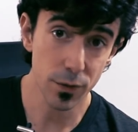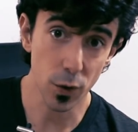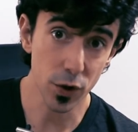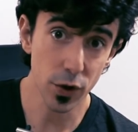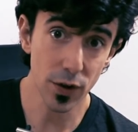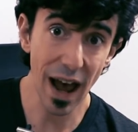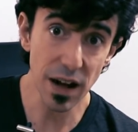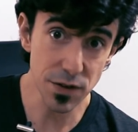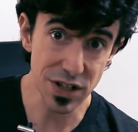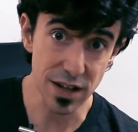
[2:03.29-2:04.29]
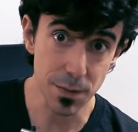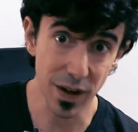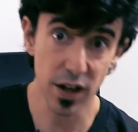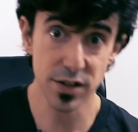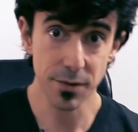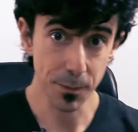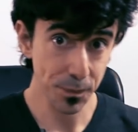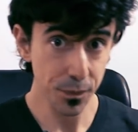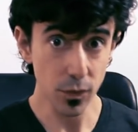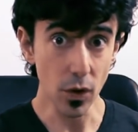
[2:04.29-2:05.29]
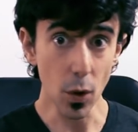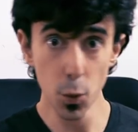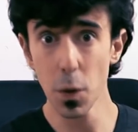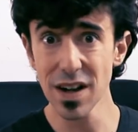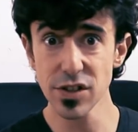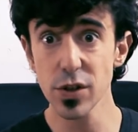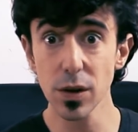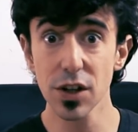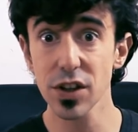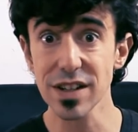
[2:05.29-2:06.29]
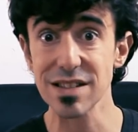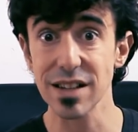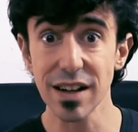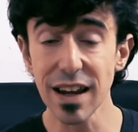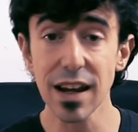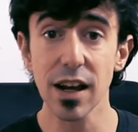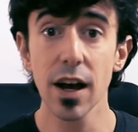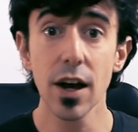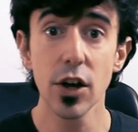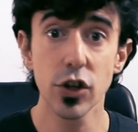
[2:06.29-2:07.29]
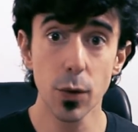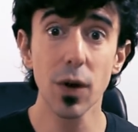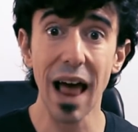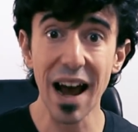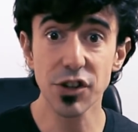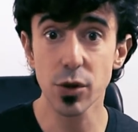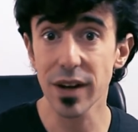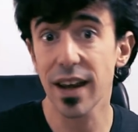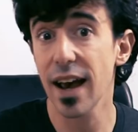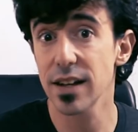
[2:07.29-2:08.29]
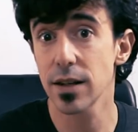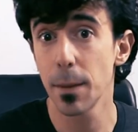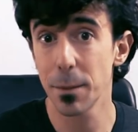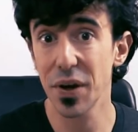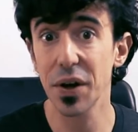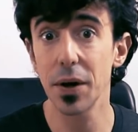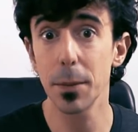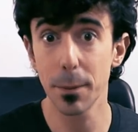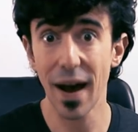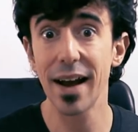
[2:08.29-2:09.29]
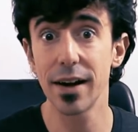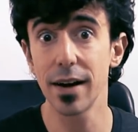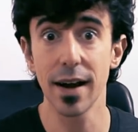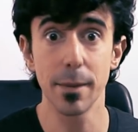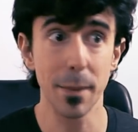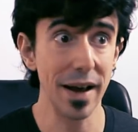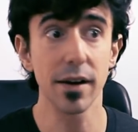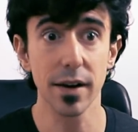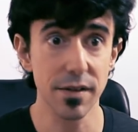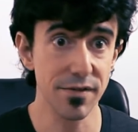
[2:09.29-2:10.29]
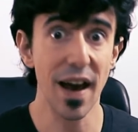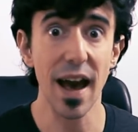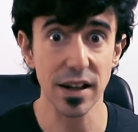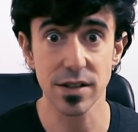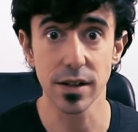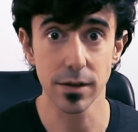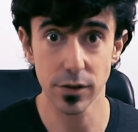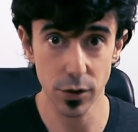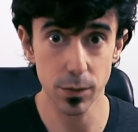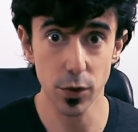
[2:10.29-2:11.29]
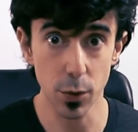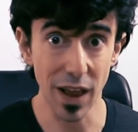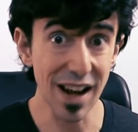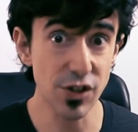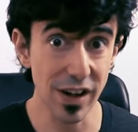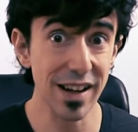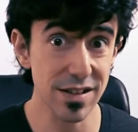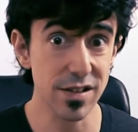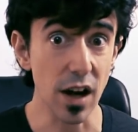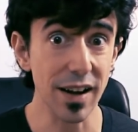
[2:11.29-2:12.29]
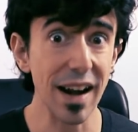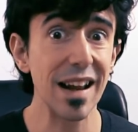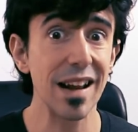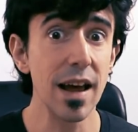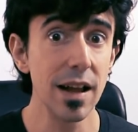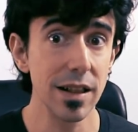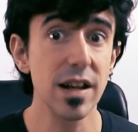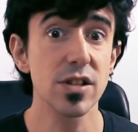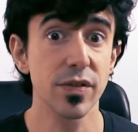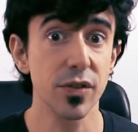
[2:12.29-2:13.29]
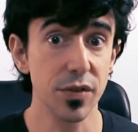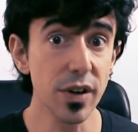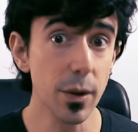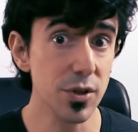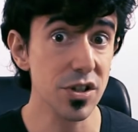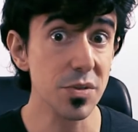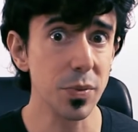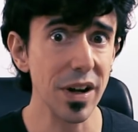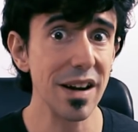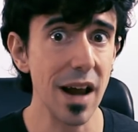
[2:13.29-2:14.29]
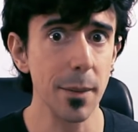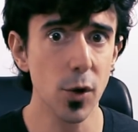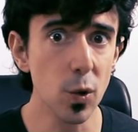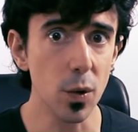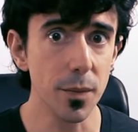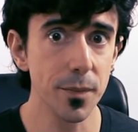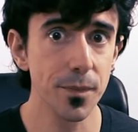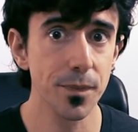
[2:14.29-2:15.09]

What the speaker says: for your advertising, because once you learn this technique, you will actually get bigger, better, and better effects, and you will actually start getting leads for free, which is pretty damn cool.